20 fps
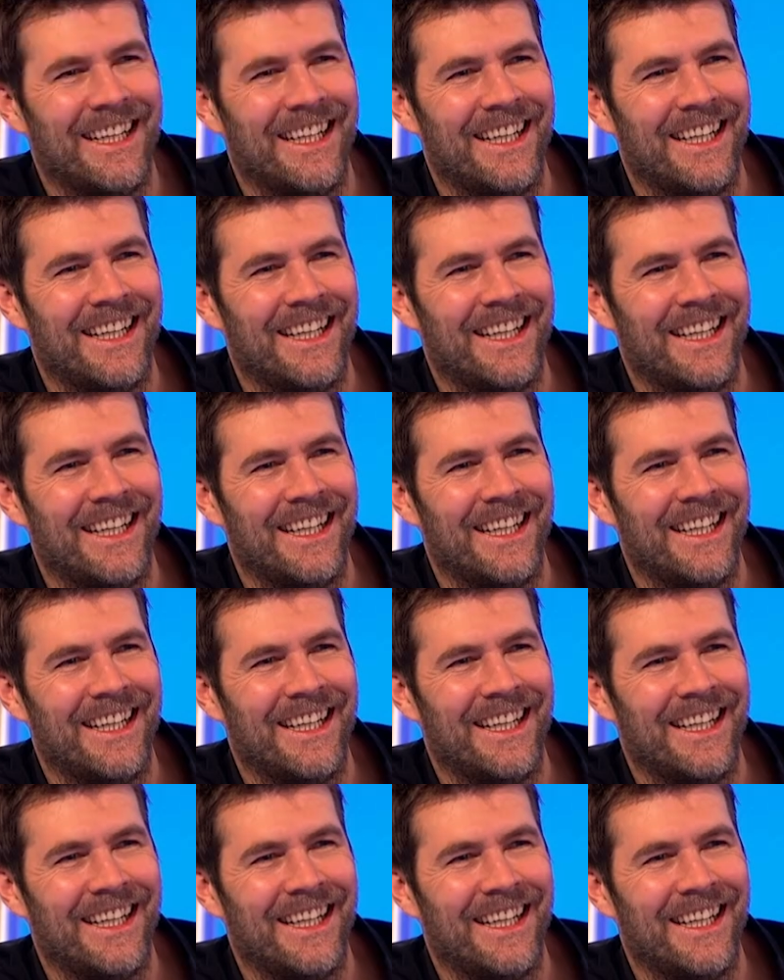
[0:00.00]

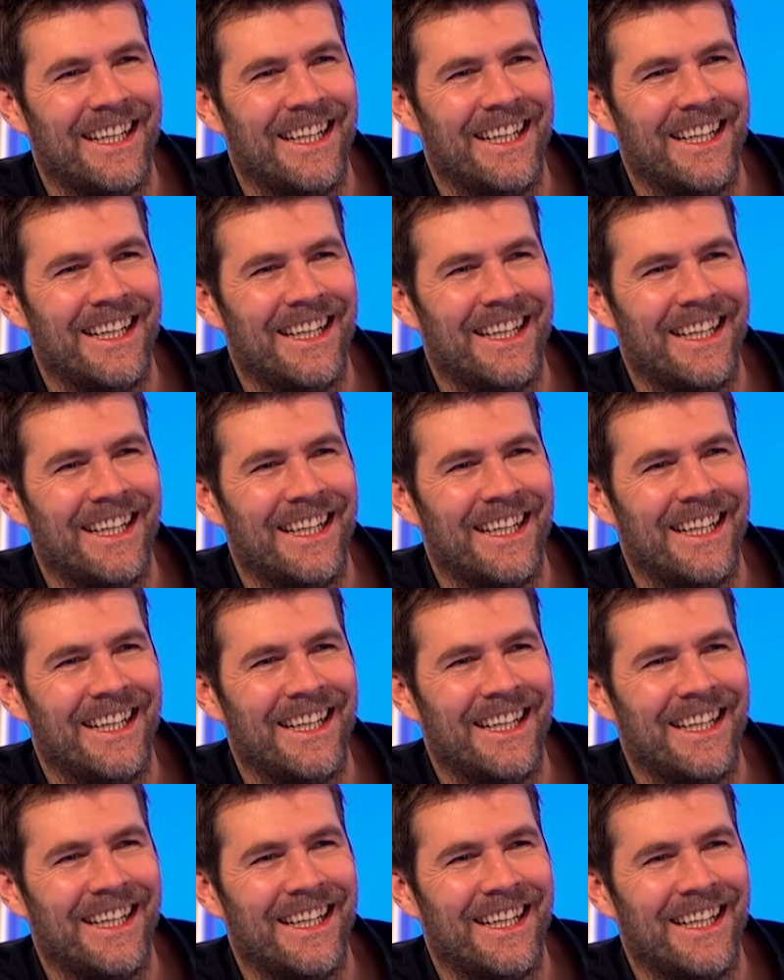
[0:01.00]

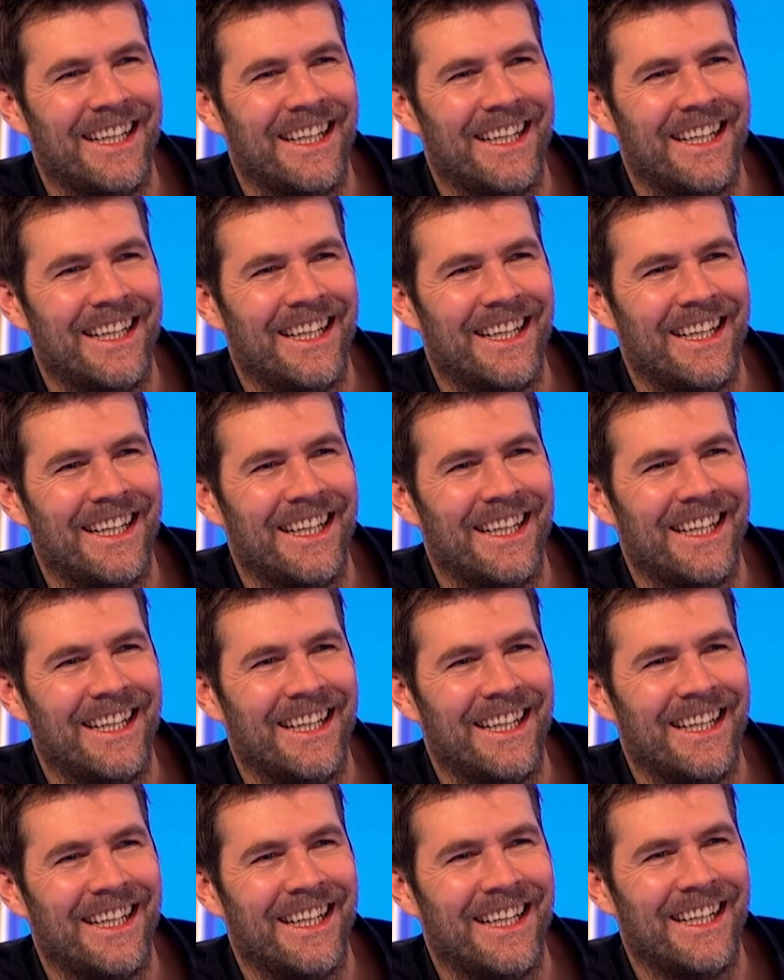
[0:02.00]

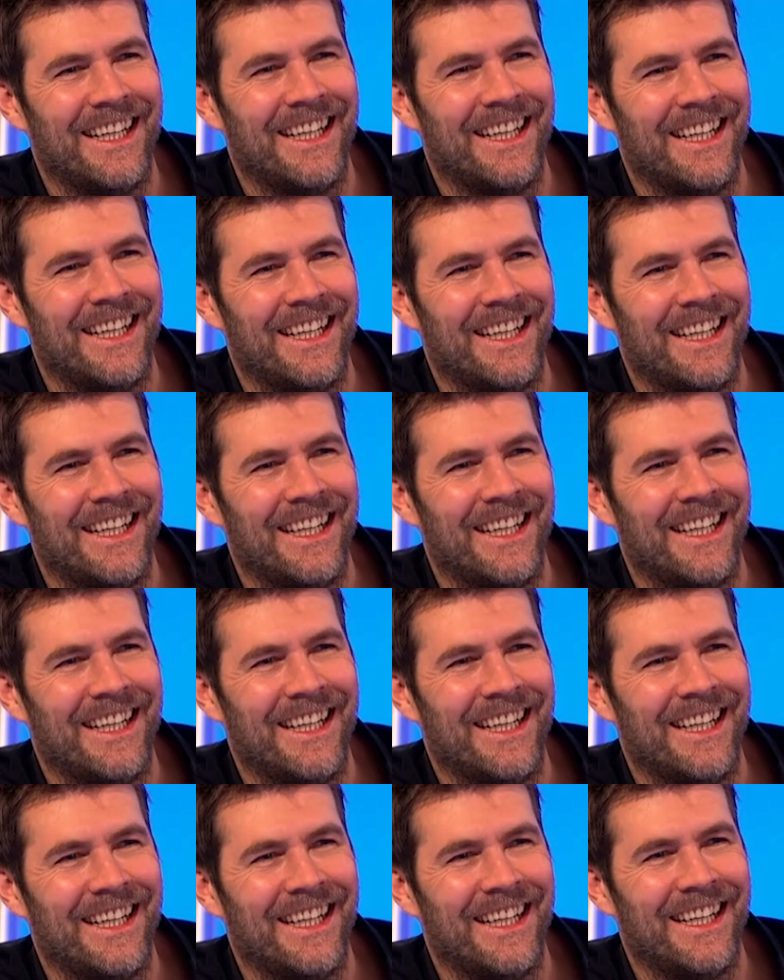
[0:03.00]

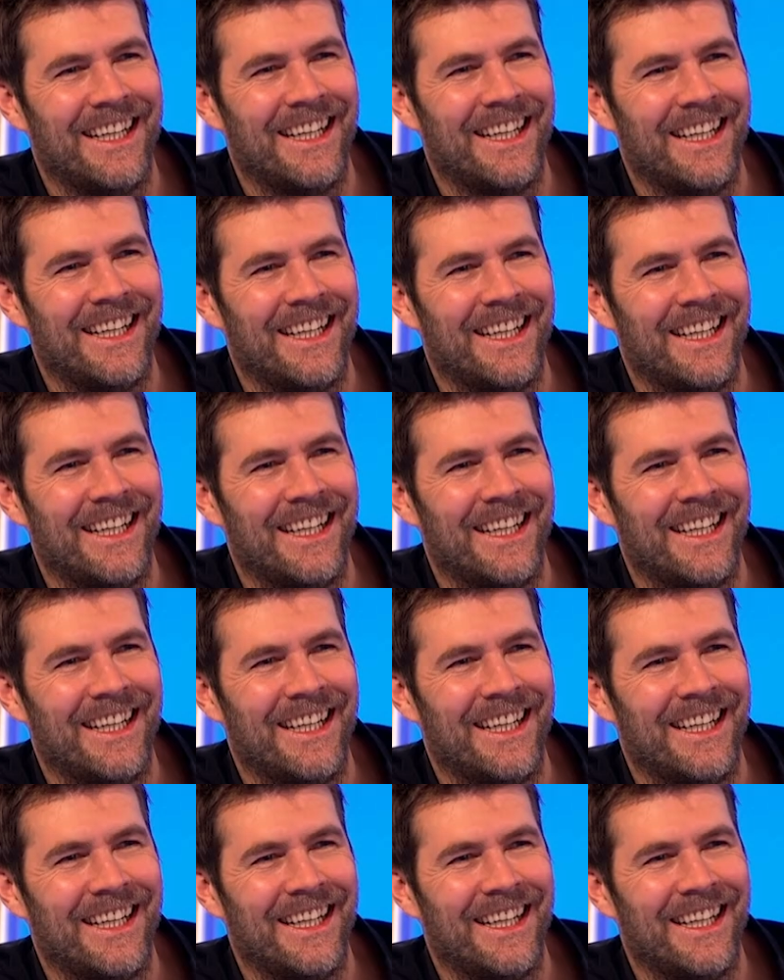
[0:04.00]

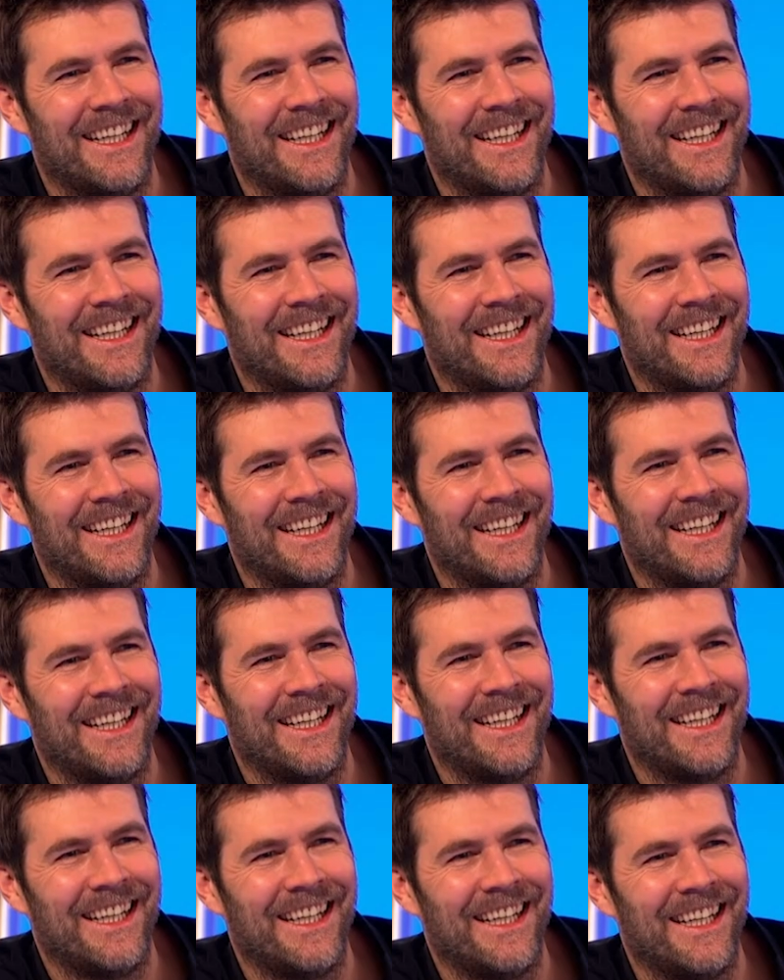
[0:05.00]

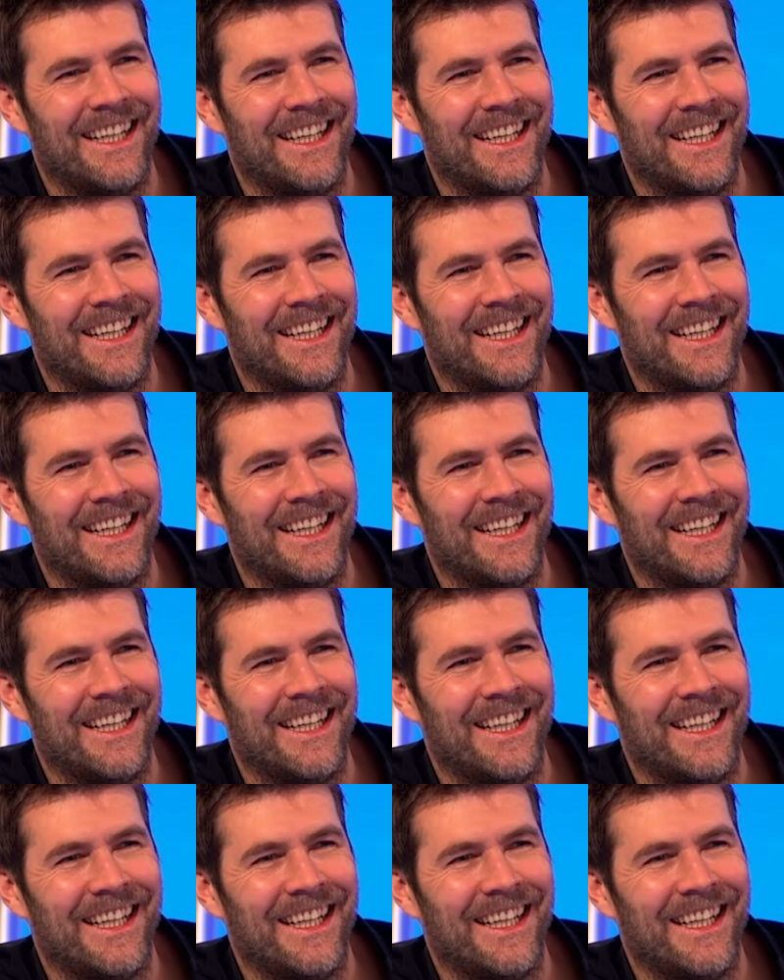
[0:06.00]
(not speaking)